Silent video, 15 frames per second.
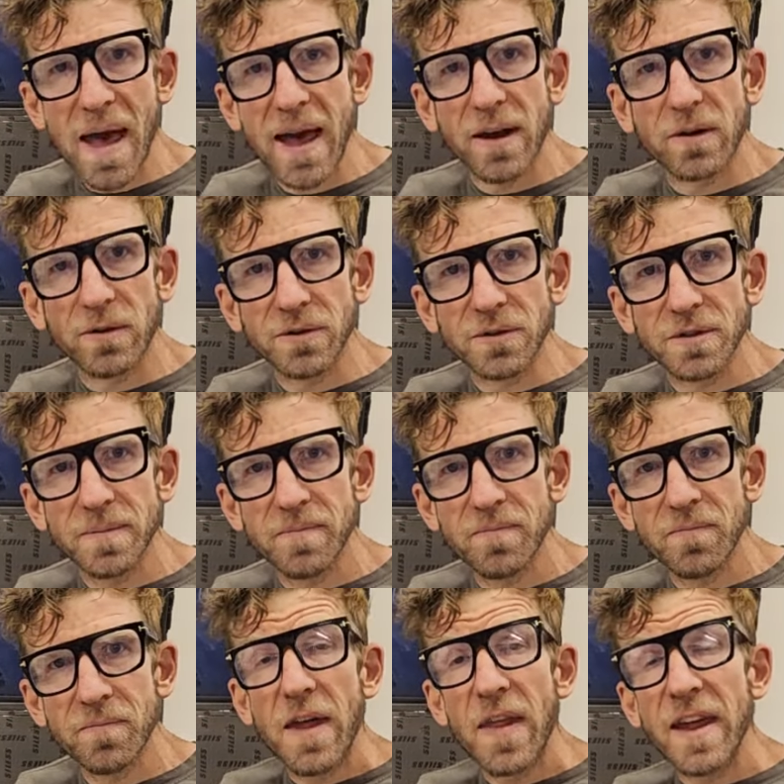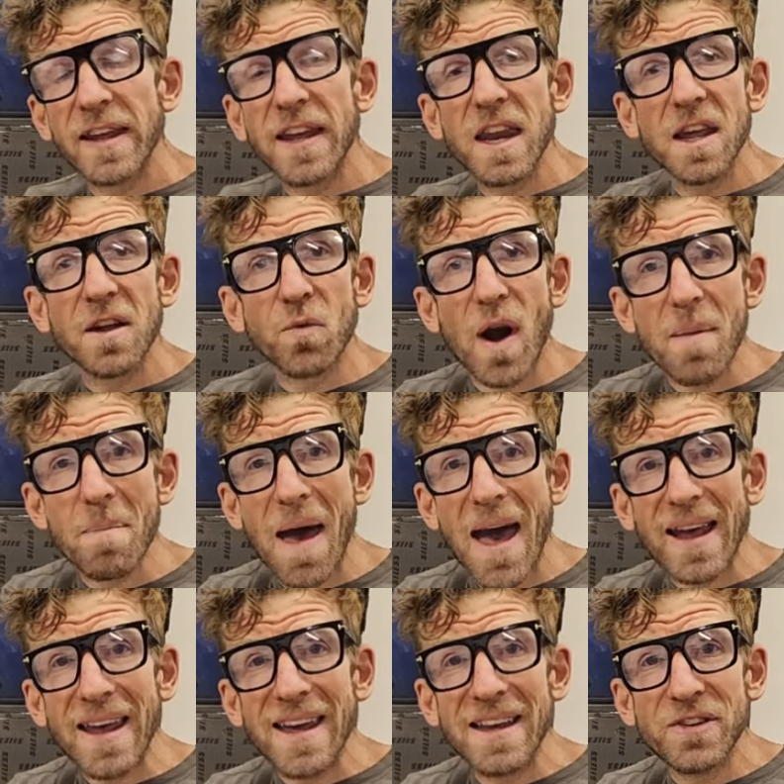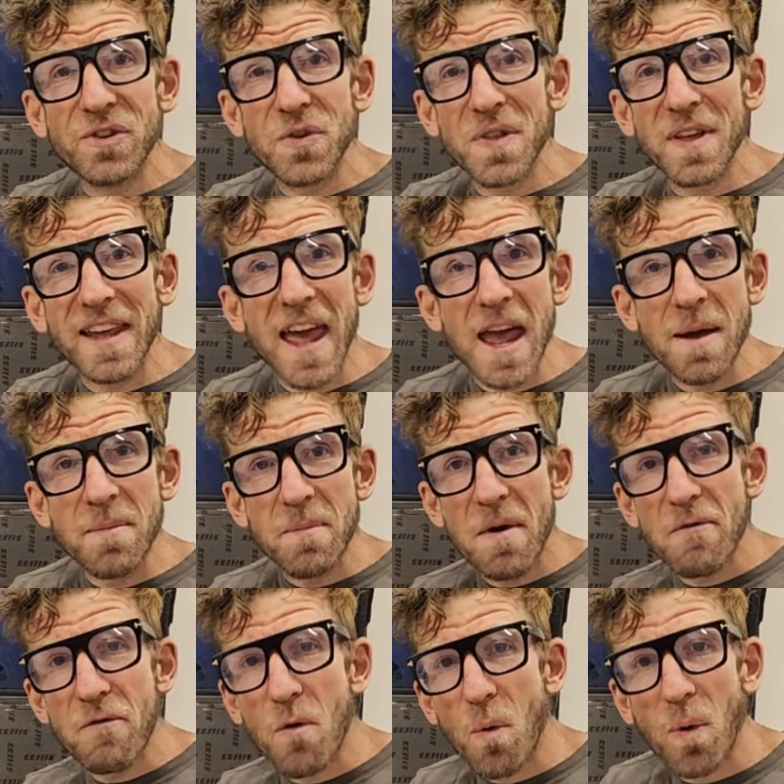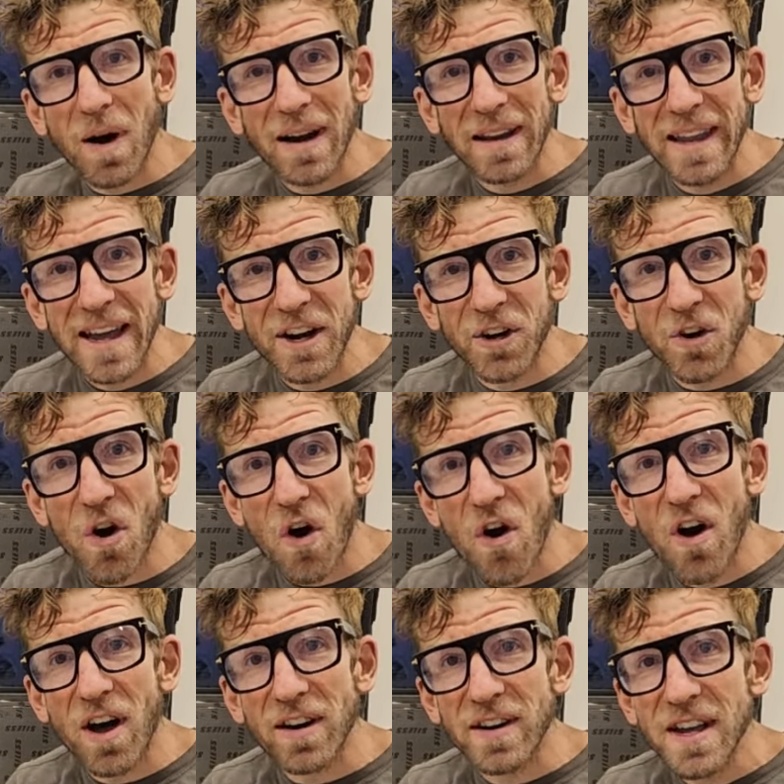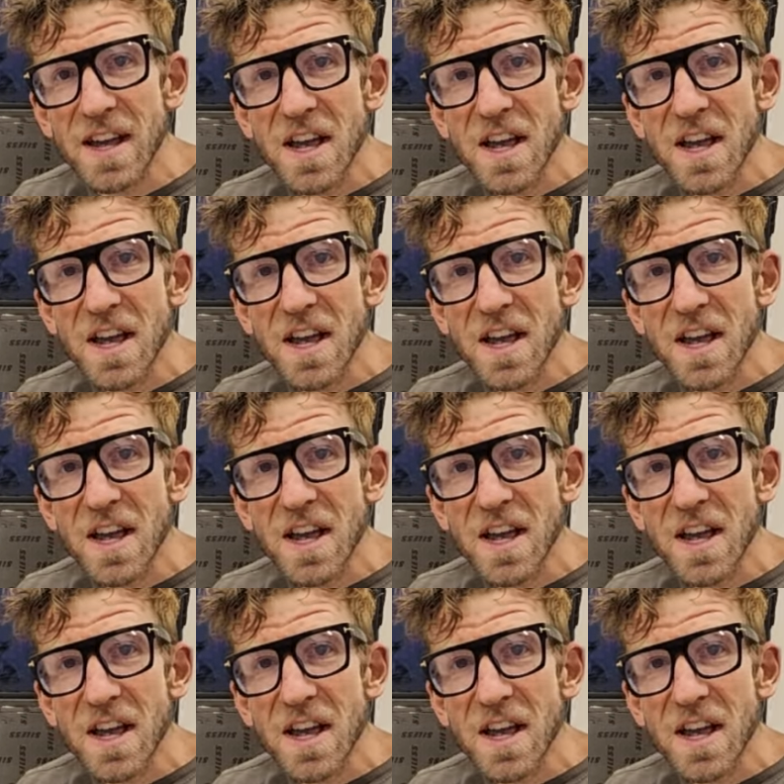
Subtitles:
the panels, and then getting right back into the game for later on.